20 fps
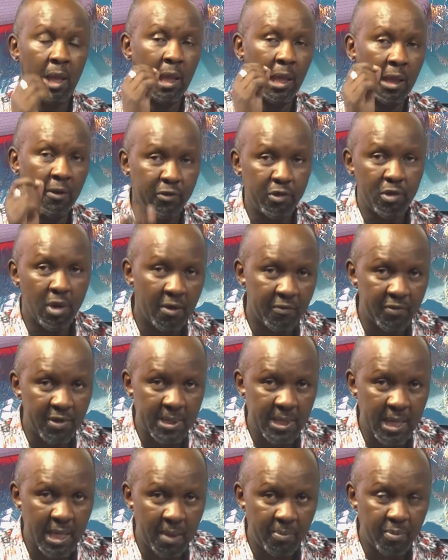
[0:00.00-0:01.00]
If you have
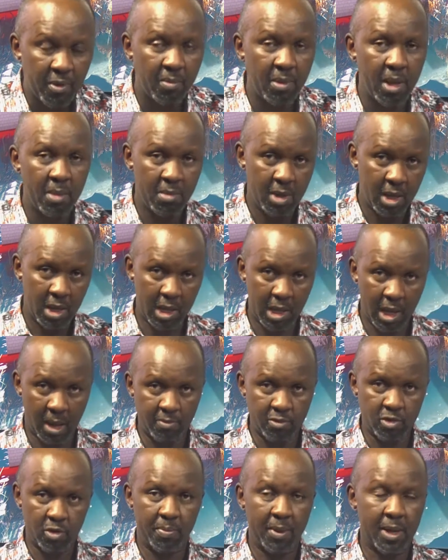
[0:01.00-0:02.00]
this other problem,
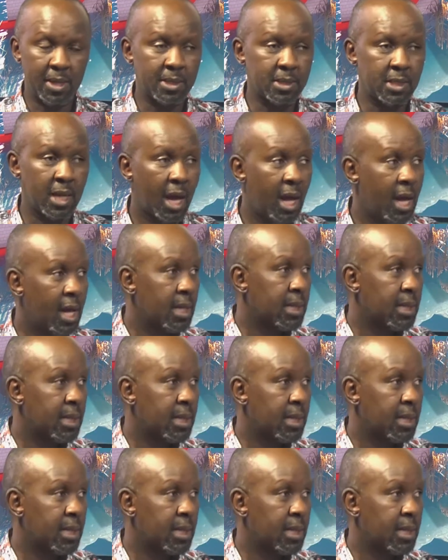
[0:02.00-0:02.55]
come to pastor.